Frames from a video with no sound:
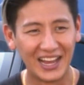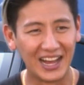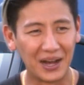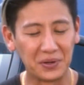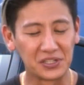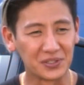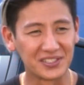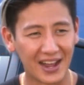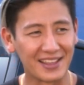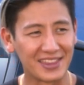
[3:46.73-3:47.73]
when she was
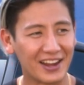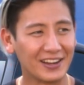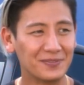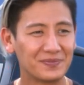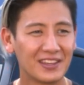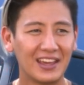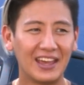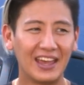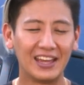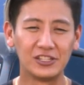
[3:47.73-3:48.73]
not there.
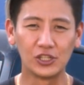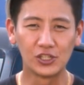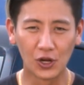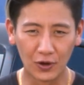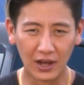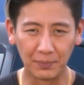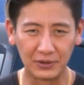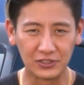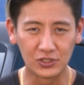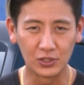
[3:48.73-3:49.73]
And she showed up
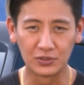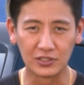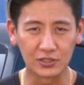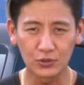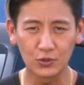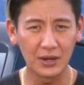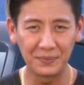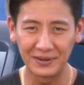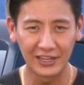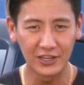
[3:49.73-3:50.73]
and she was just
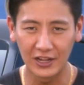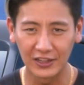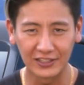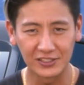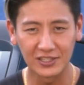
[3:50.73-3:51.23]
screaming and yelling.